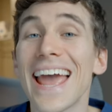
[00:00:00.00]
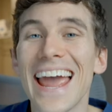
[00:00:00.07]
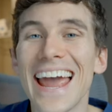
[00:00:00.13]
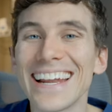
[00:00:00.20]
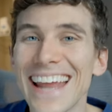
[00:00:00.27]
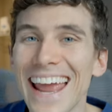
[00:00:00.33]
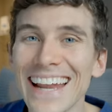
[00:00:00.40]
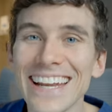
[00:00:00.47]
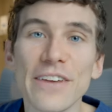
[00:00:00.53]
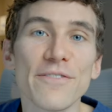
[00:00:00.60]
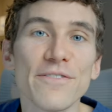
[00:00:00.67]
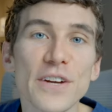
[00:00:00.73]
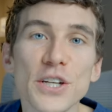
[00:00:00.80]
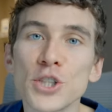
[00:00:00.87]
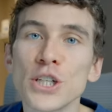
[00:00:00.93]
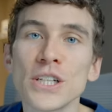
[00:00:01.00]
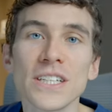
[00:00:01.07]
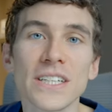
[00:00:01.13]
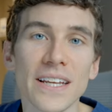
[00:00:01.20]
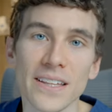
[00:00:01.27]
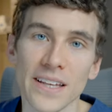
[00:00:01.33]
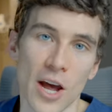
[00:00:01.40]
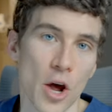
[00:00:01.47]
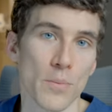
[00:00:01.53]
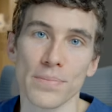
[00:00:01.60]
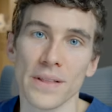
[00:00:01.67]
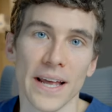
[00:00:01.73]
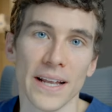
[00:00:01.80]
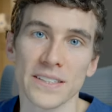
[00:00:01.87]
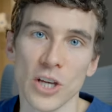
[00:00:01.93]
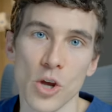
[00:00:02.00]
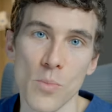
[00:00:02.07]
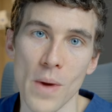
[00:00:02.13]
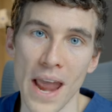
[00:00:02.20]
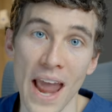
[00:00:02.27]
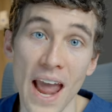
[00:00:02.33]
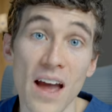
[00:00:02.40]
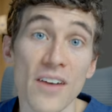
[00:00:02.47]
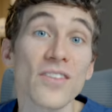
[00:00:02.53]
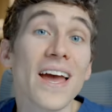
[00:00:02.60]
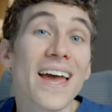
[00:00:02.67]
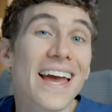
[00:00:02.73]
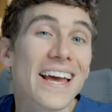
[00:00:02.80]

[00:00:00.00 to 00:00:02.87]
and any vision discount plans that you may have,